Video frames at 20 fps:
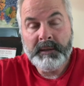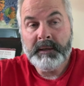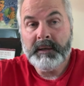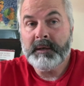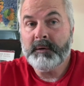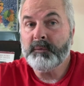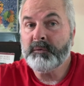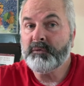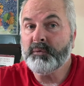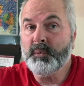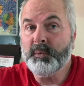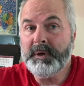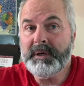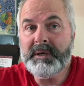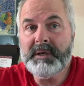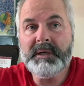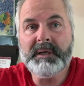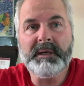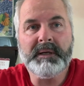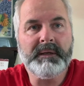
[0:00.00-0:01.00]
and it was
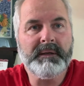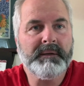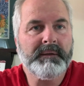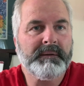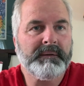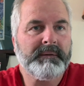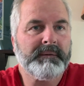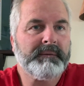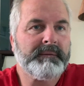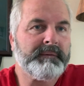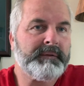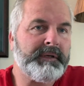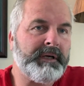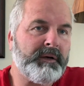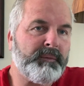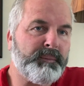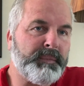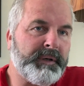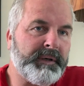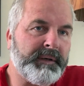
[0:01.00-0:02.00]
windy
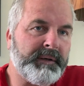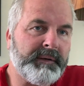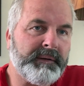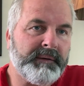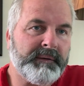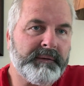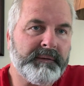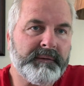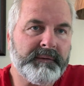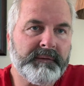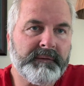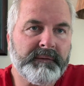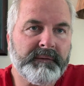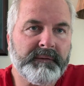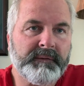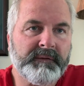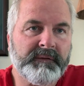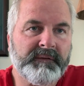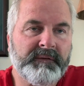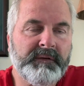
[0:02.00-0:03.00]
down by
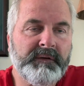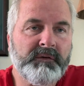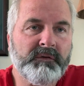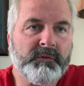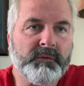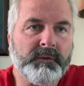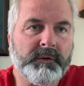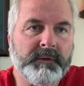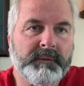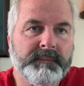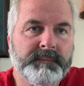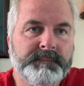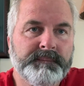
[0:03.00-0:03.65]
the seashore.